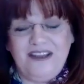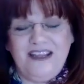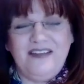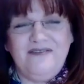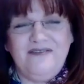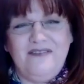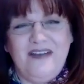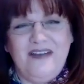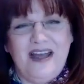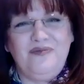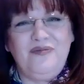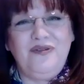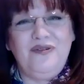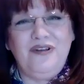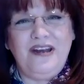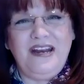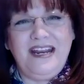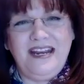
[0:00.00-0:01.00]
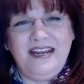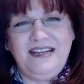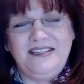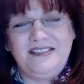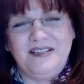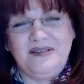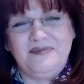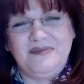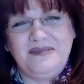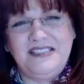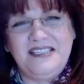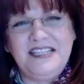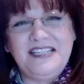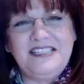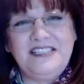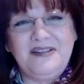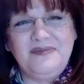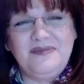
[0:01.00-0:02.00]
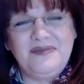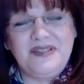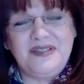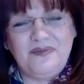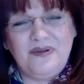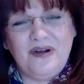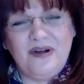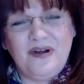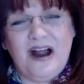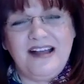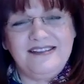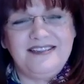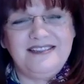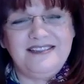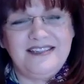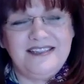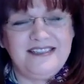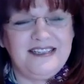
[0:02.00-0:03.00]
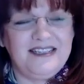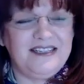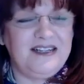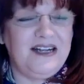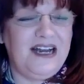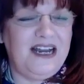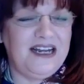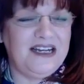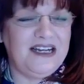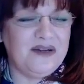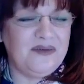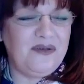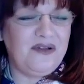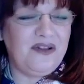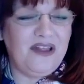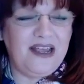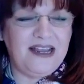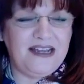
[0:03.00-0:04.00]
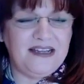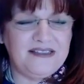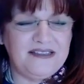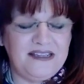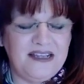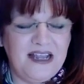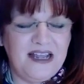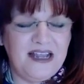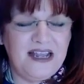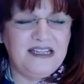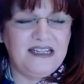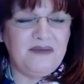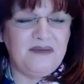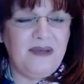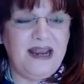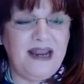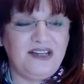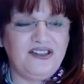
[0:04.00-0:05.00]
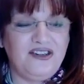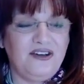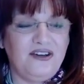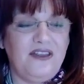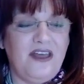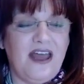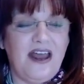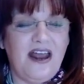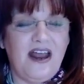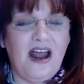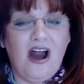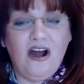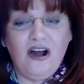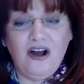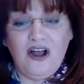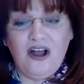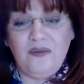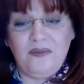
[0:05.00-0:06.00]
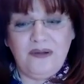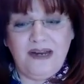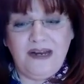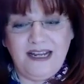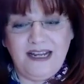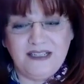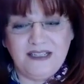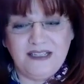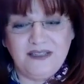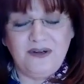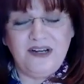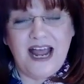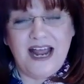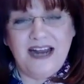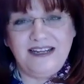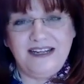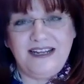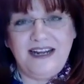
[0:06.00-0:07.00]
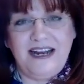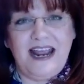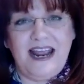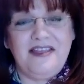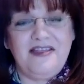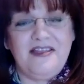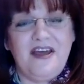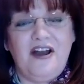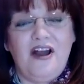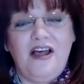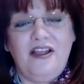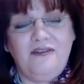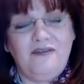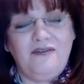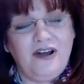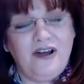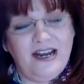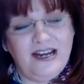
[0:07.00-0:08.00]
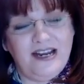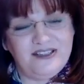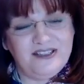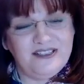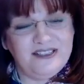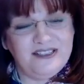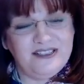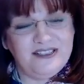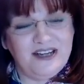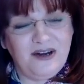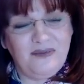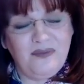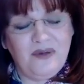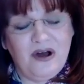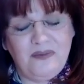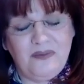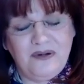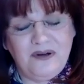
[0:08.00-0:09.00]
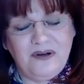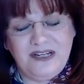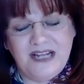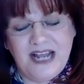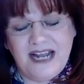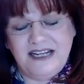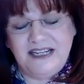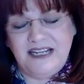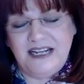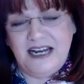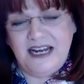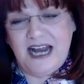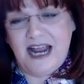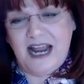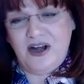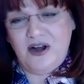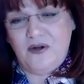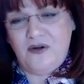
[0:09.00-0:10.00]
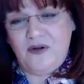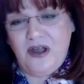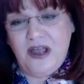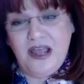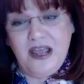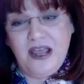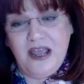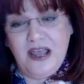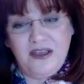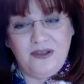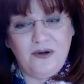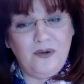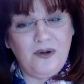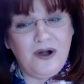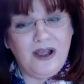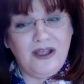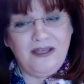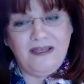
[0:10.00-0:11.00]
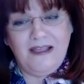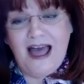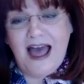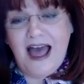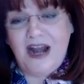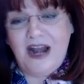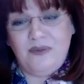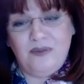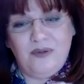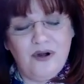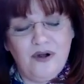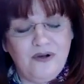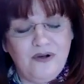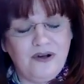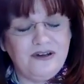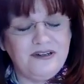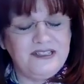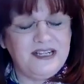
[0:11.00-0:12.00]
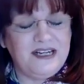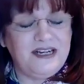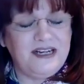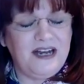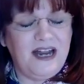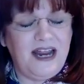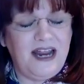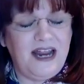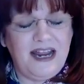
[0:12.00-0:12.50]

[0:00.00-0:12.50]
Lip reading: the event, putting some systems and processes into place to make sure that our company is protected and that all of our agents are protected. And I know there were a lot of brokers and